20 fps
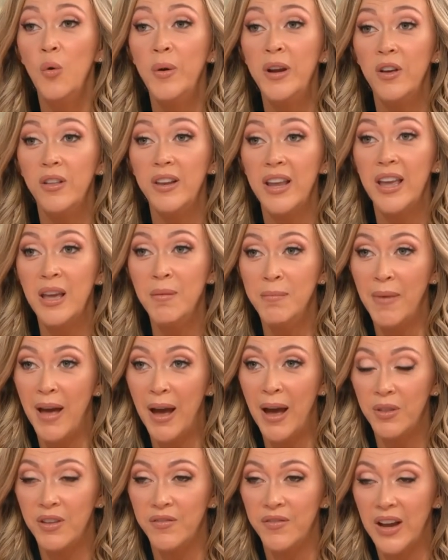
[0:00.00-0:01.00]
We know that he
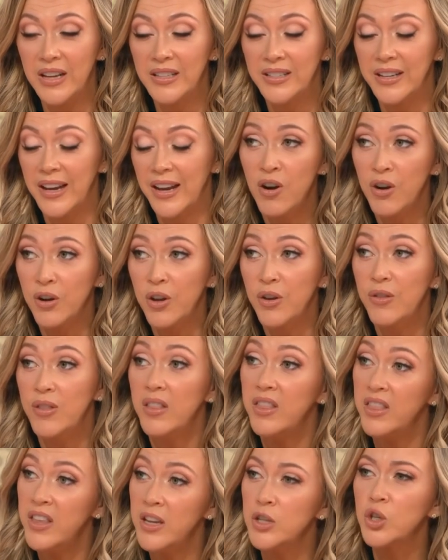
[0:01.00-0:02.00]
met with investigators, argued
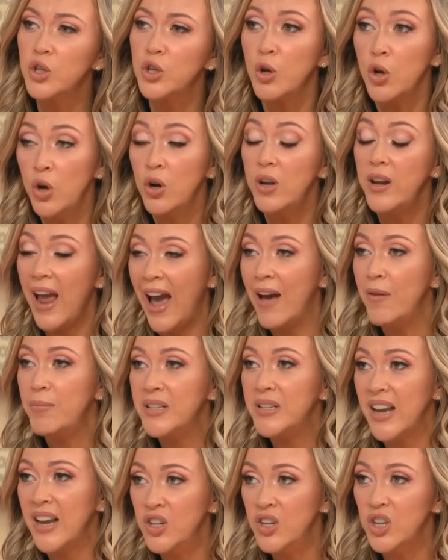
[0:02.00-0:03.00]
that this could have
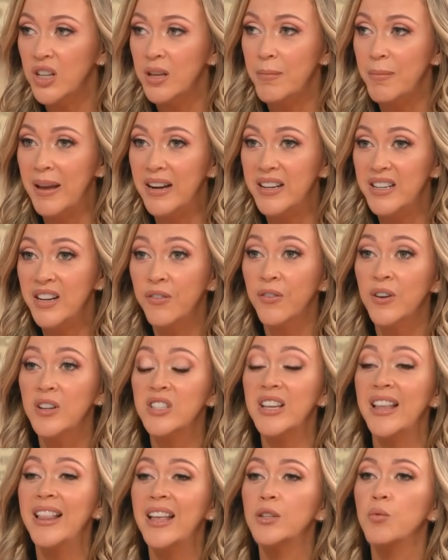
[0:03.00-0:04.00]
potentially made a
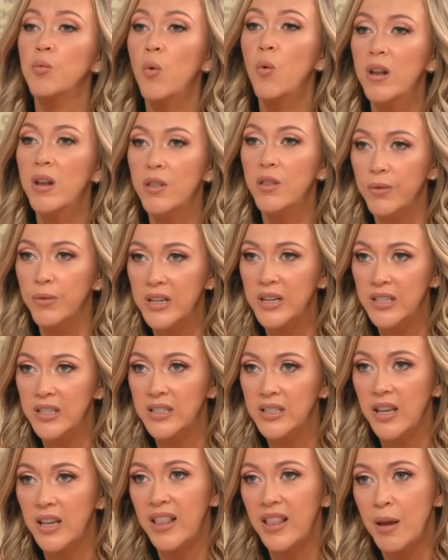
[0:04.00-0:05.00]
difference, and that's one of the
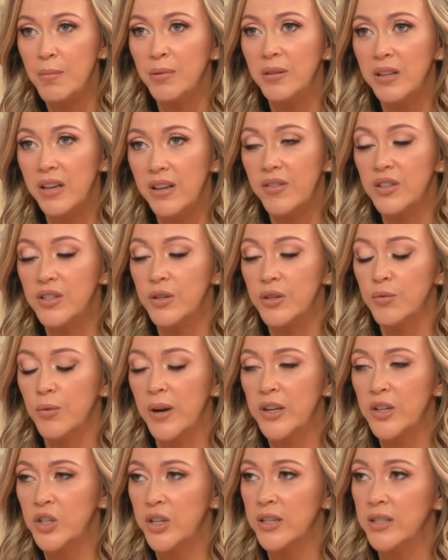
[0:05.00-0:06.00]
reasons that they believe this is
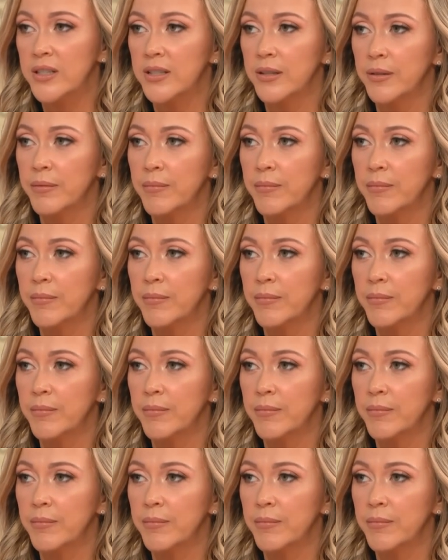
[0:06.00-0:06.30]
righteous.